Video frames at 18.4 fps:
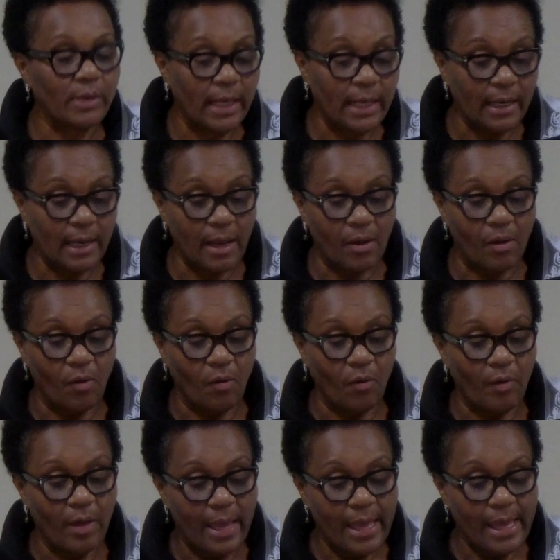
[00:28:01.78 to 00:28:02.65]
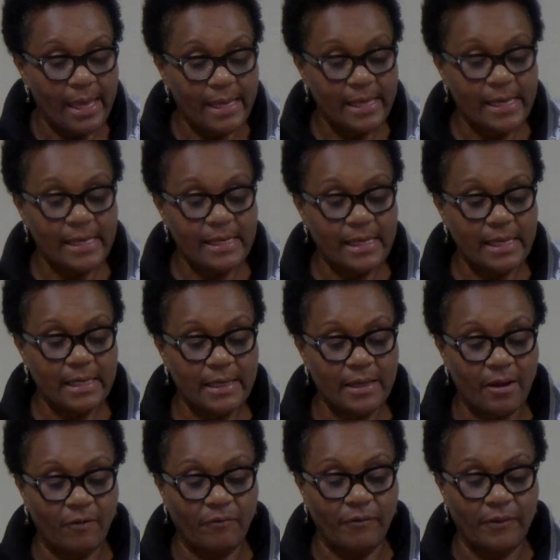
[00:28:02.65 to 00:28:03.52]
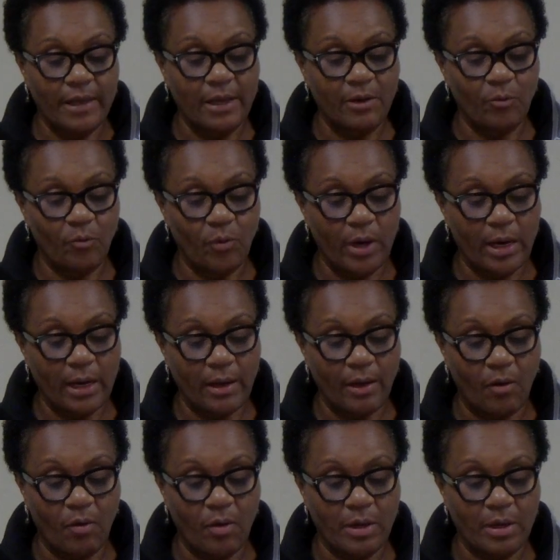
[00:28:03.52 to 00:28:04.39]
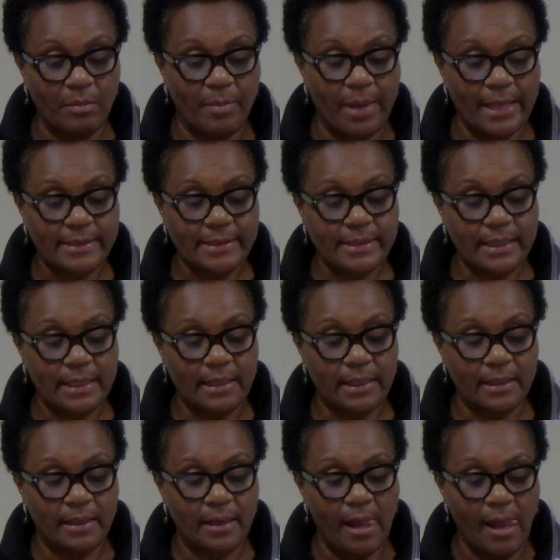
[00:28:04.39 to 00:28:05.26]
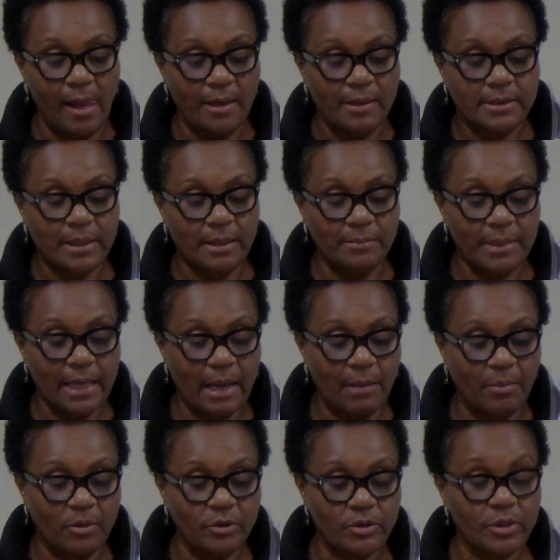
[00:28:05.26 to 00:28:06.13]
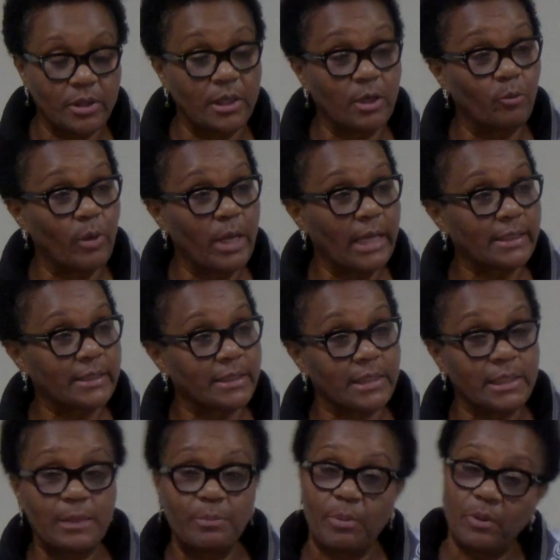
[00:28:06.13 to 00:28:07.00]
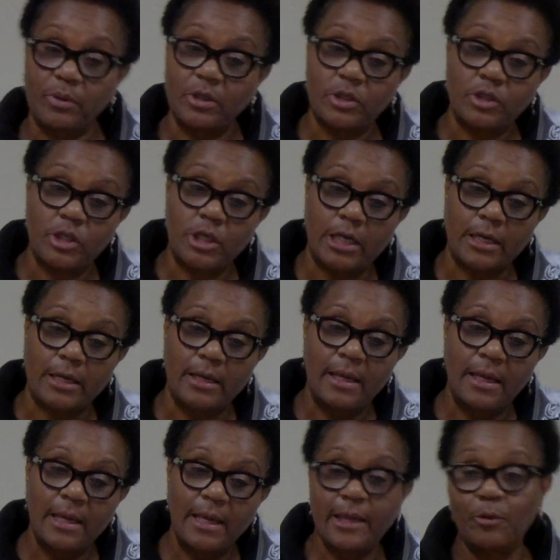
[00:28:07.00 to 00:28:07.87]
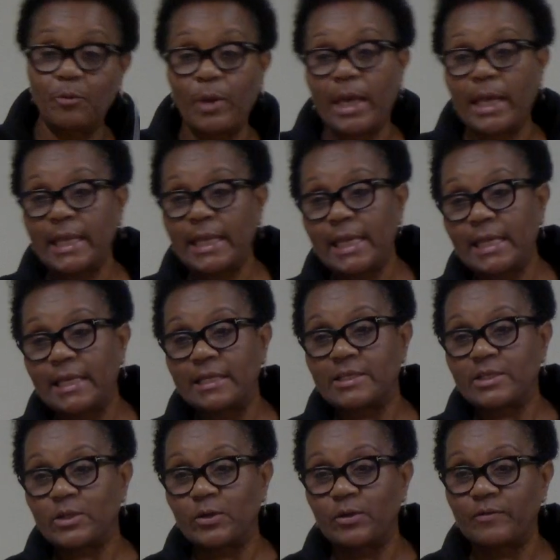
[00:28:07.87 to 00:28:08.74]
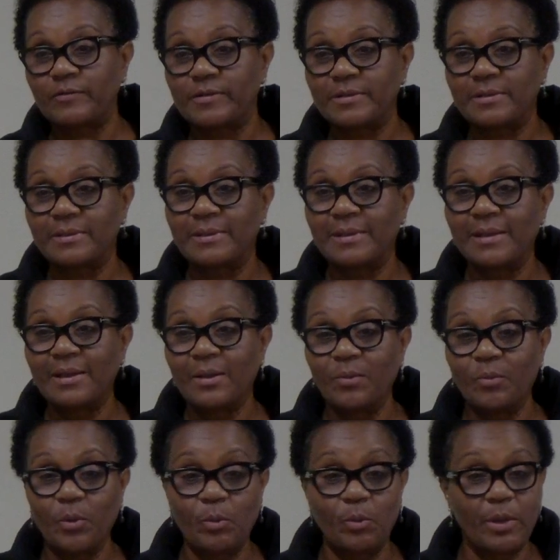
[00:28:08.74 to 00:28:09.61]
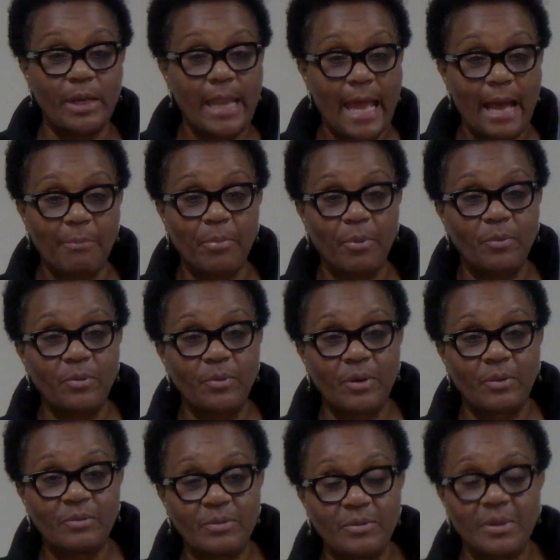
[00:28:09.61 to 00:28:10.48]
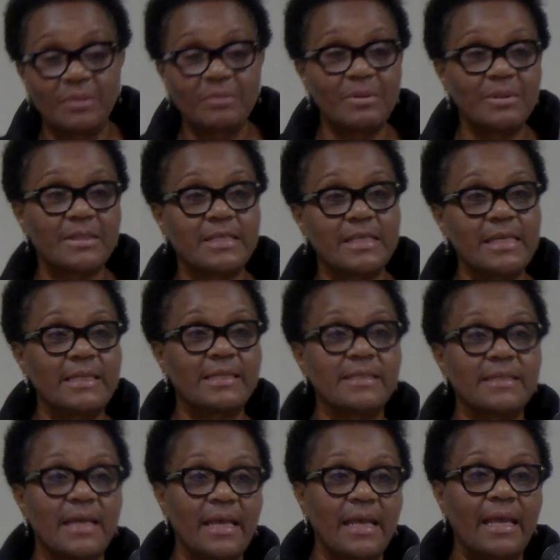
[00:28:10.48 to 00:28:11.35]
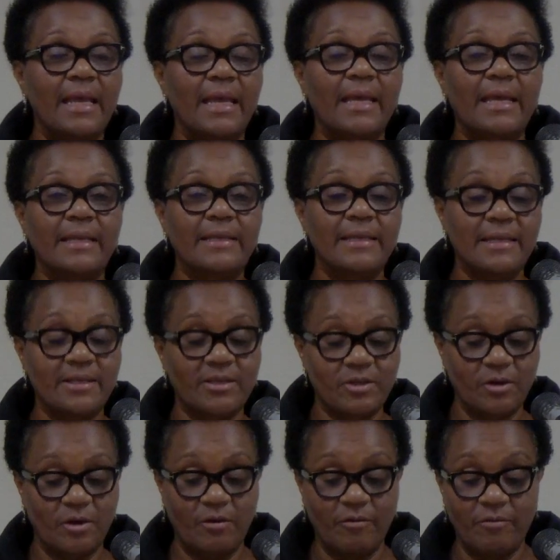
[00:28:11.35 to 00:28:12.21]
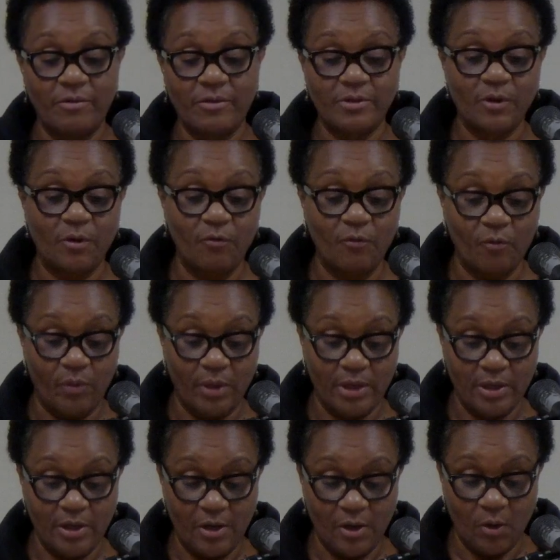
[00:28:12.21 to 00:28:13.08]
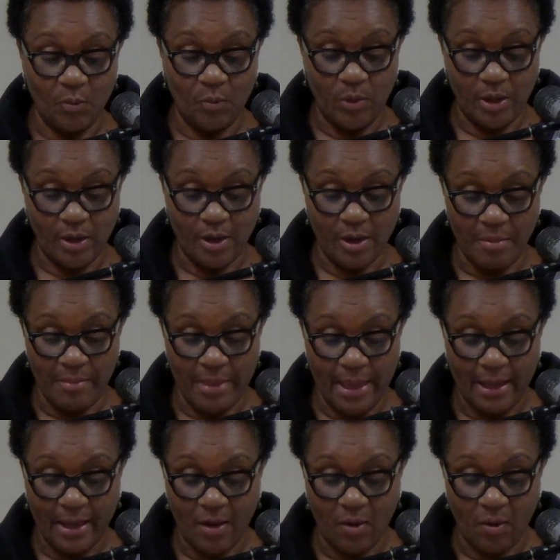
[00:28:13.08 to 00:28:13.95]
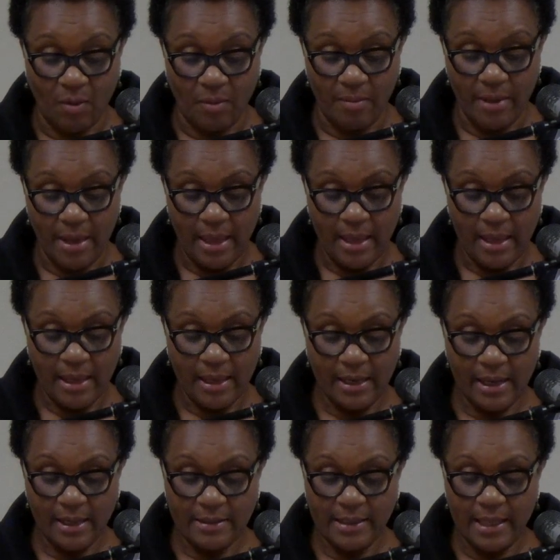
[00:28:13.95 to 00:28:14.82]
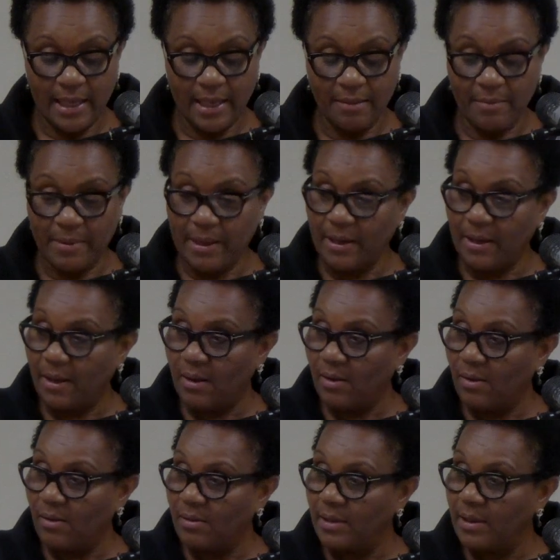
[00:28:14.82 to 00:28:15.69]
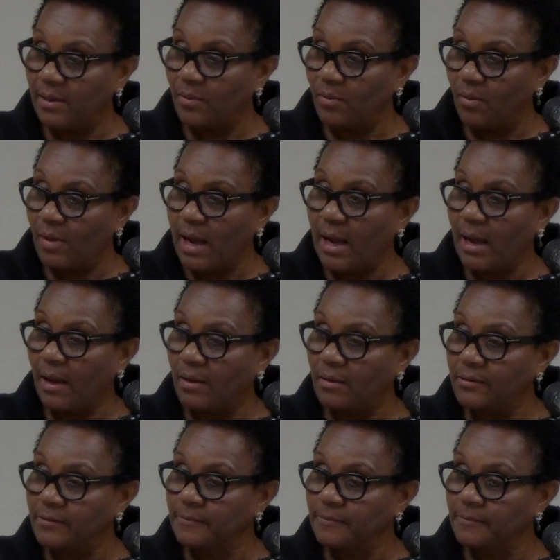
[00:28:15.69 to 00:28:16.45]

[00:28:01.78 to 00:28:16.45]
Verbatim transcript: day long and then getting off and getting ready and going to Bay City. Sometime on Sunday we had to sleep on the chair if we had evening service. We would nap on, on, on the seats until the service was over with, you know, we would come back home. And I think about all that, wow,